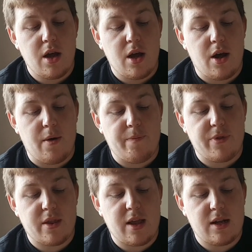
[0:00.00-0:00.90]

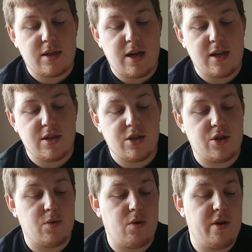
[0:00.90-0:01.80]
That tends to
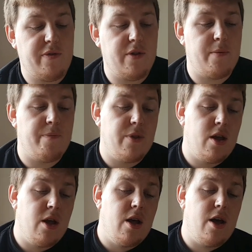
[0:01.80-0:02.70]
do alright for them.
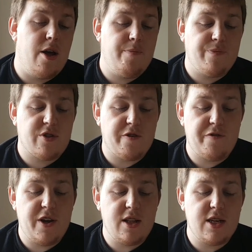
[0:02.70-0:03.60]

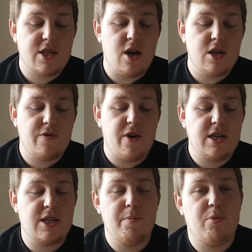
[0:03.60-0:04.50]
Feeding these guys is very
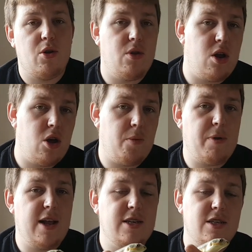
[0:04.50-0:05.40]
simple. A lot of
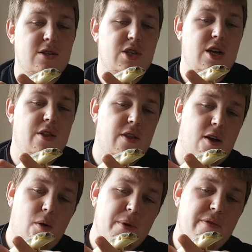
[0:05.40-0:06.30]
places will say that
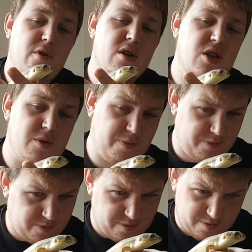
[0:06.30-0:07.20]
they're omnivorous.
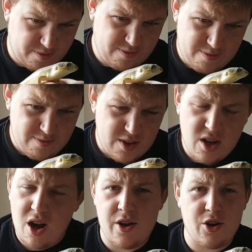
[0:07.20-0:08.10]

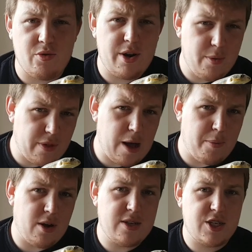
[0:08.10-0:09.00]
I'd agree with that,
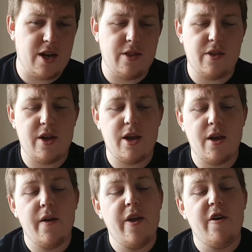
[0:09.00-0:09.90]
but I'd say that they
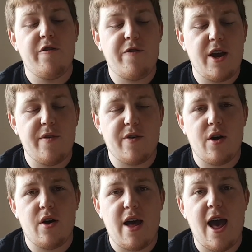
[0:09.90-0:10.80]

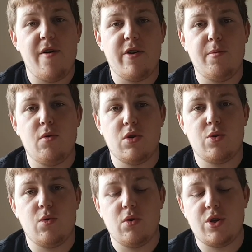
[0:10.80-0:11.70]
favour heavily more
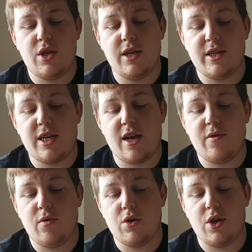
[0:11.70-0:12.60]
towards the
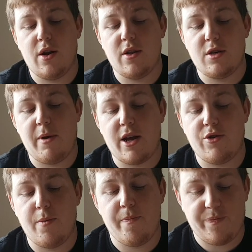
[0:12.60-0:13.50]
insectivore side of the
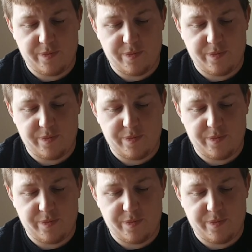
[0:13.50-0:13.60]
spectrum.